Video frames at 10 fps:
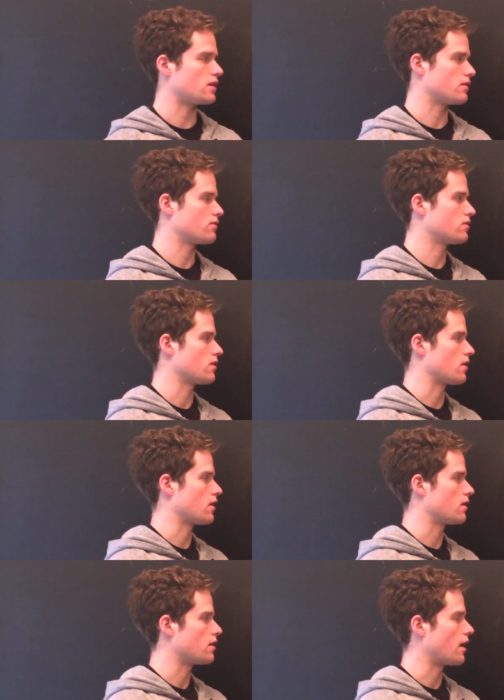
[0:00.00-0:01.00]
if
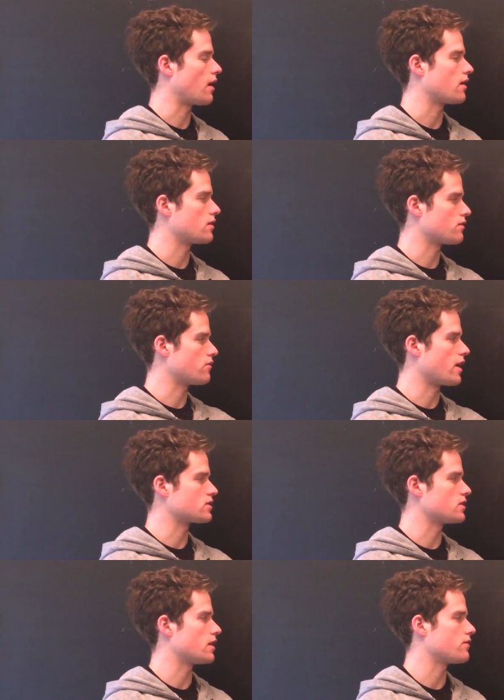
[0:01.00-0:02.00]
uh, uh, the, uh,
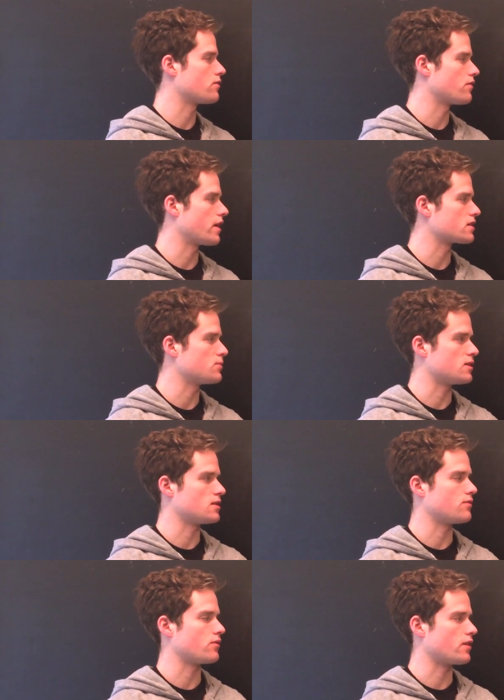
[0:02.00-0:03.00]
fraction f of x
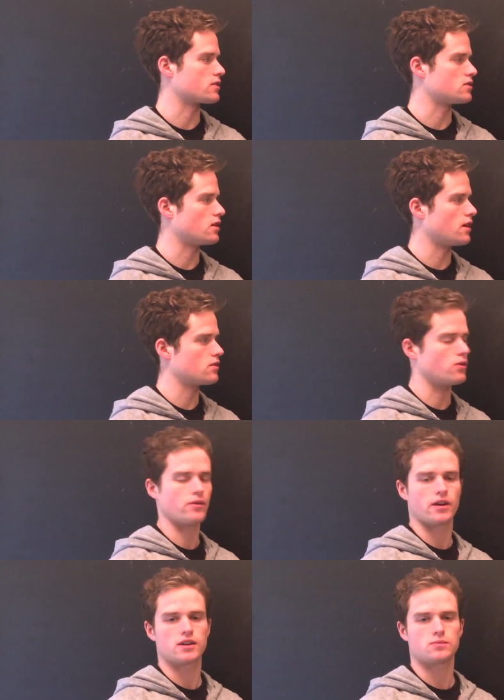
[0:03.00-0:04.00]
minus f of x naught
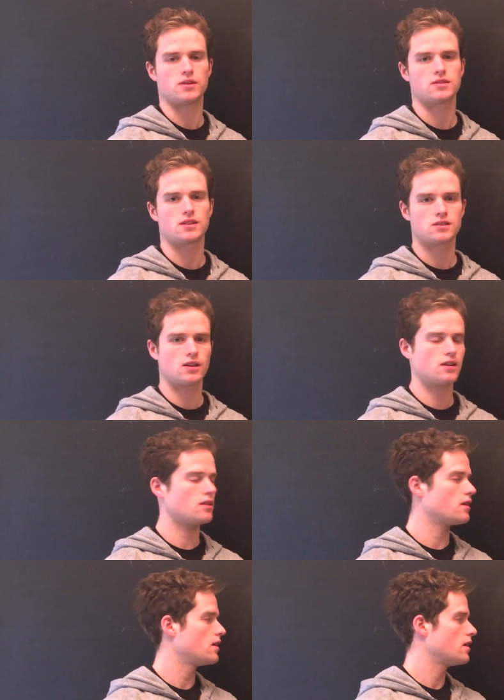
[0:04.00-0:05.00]
over x minus x naught,
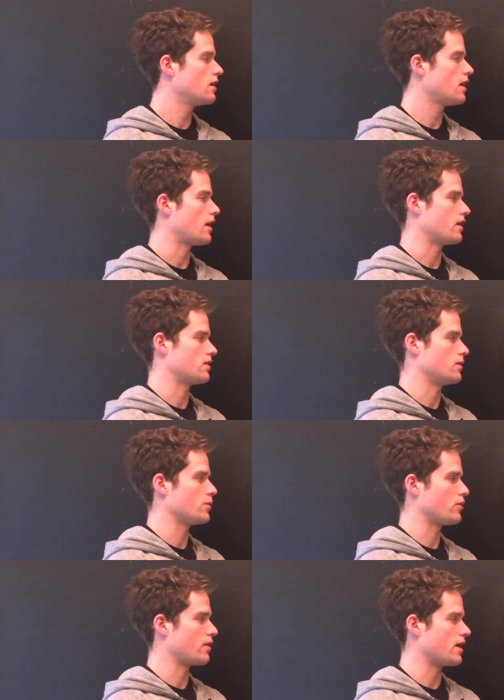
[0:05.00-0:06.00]
uh, the
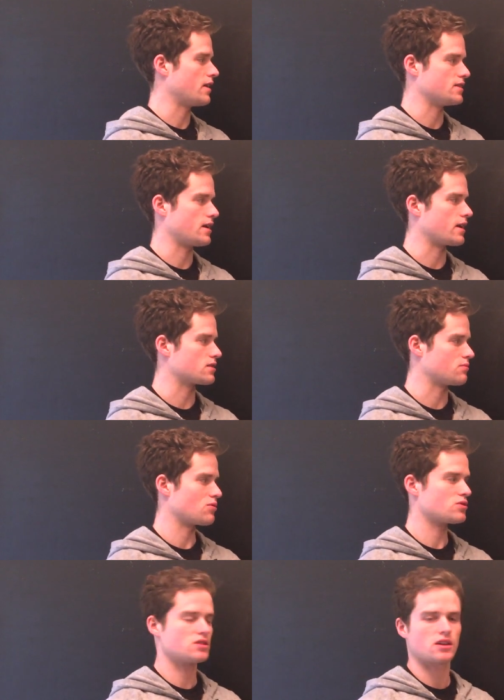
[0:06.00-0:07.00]
limit of that as x
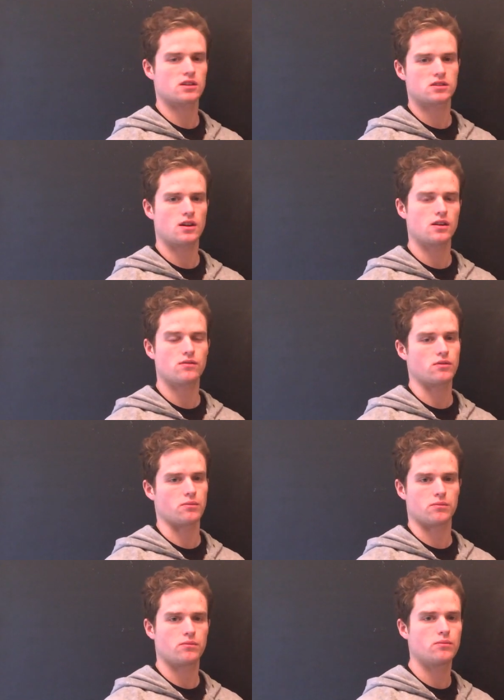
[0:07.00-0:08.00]
approaches x naught
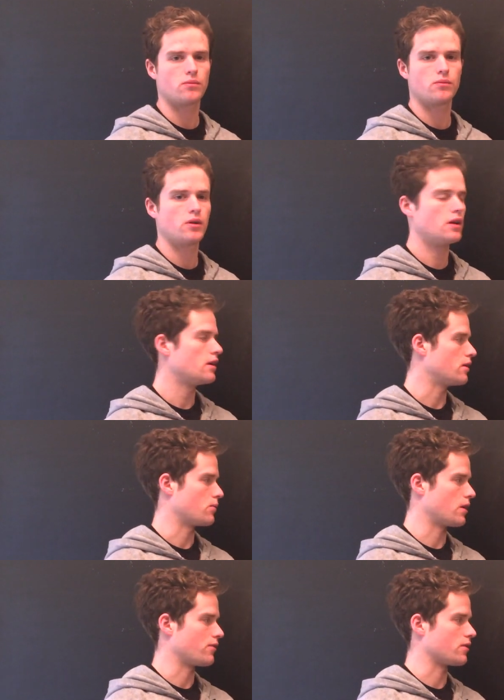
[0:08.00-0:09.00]
from in
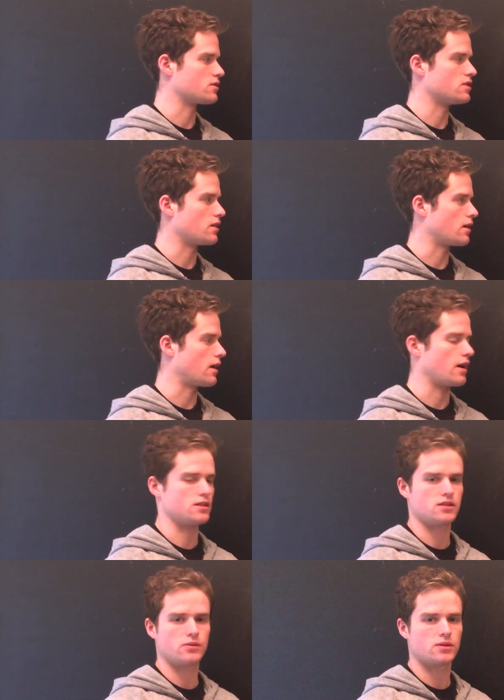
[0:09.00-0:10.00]
whatever se uh, uh,
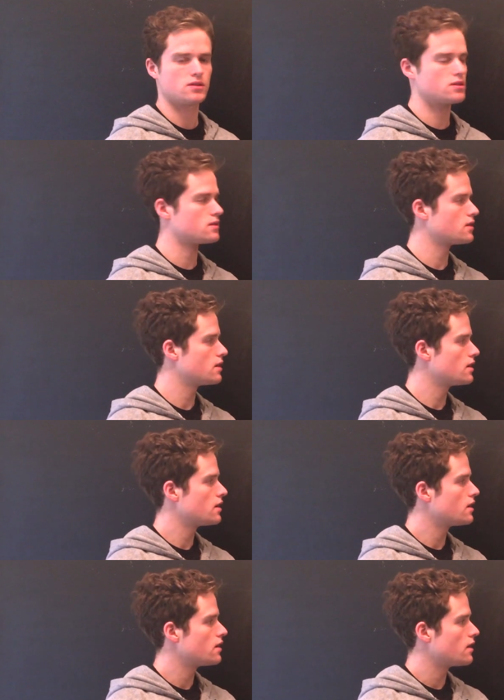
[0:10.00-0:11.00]
sequence.
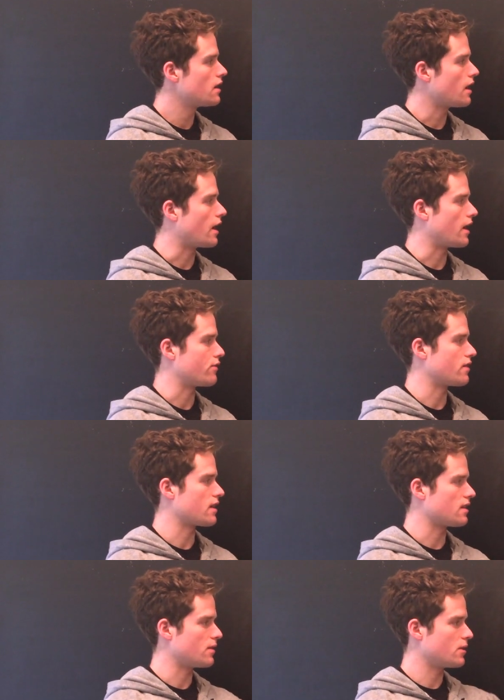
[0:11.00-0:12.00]
Uh, if
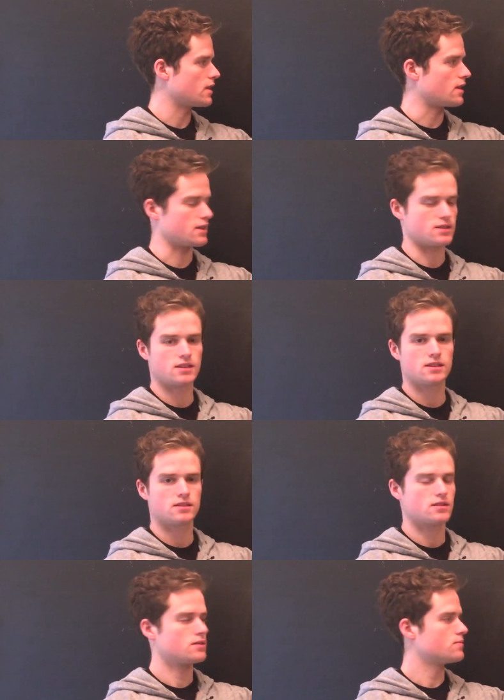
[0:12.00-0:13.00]
that limit
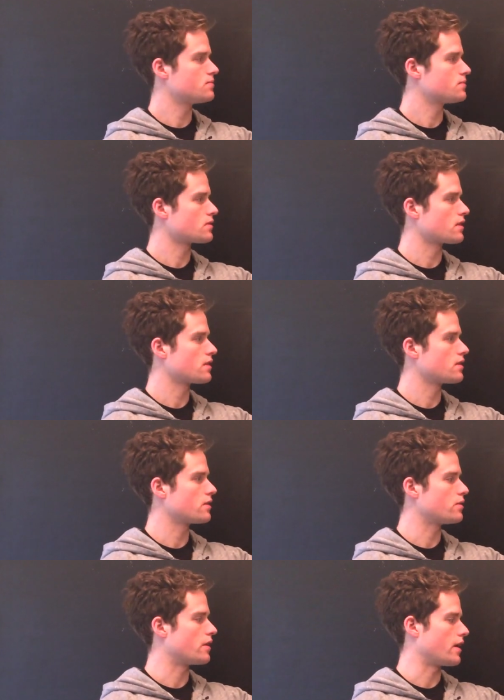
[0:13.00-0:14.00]
exists,
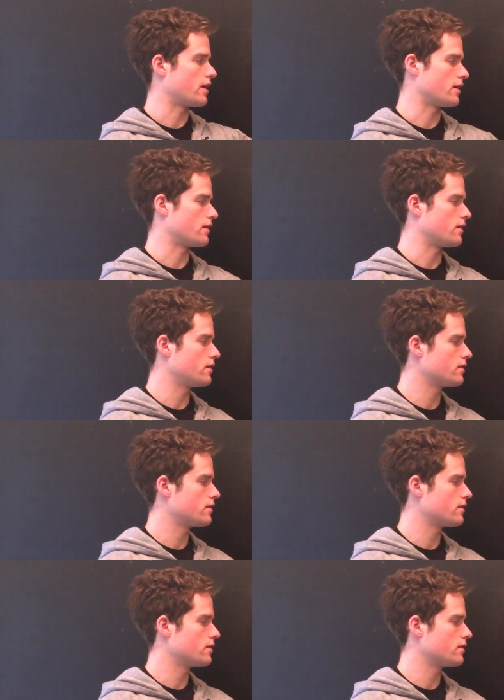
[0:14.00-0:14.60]
then